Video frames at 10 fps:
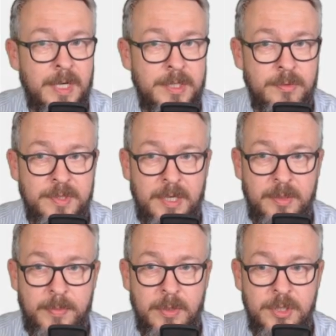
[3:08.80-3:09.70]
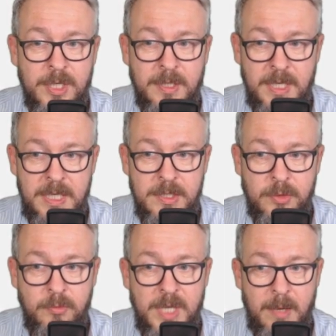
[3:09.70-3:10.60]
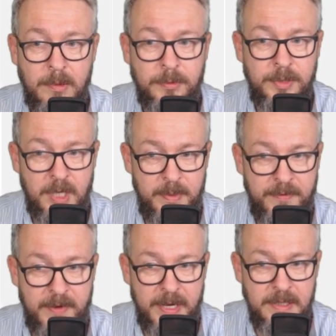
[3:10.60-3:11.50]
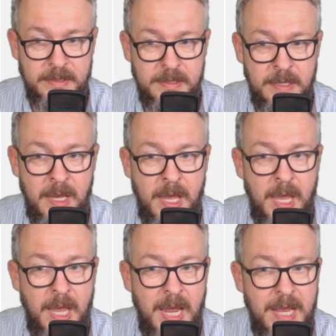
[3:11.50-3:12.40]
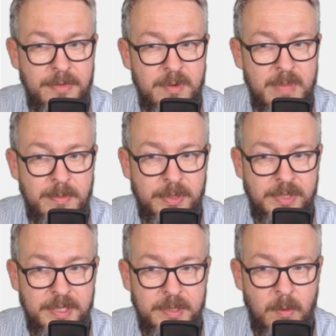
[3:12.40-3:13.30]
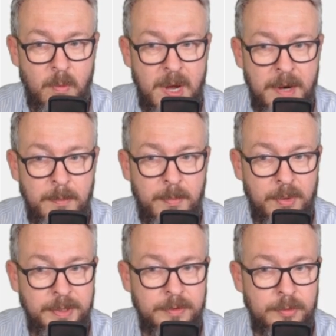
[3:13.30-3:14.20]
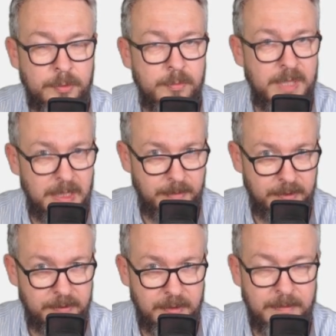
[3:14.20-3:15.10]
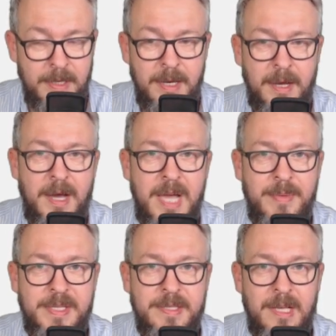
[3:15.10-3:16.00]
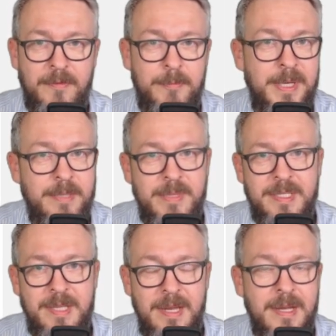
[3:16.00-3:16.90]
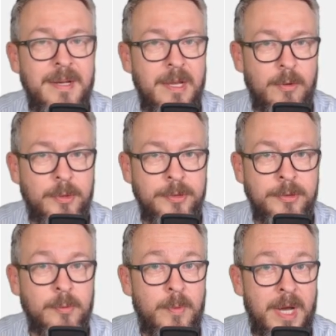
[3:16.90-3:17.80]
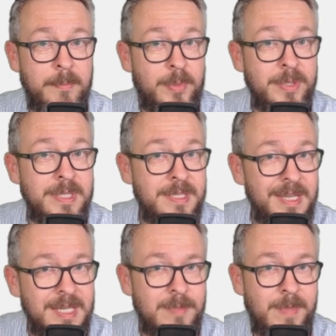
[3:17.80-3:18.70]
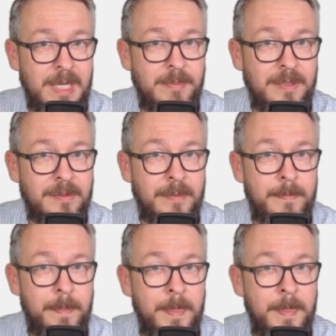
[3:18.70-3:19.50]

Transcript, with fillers: for us to start the project is to download Gerber files, and remember this one point two millimeter. I myself made a mistake and I ordered one point six millimeter.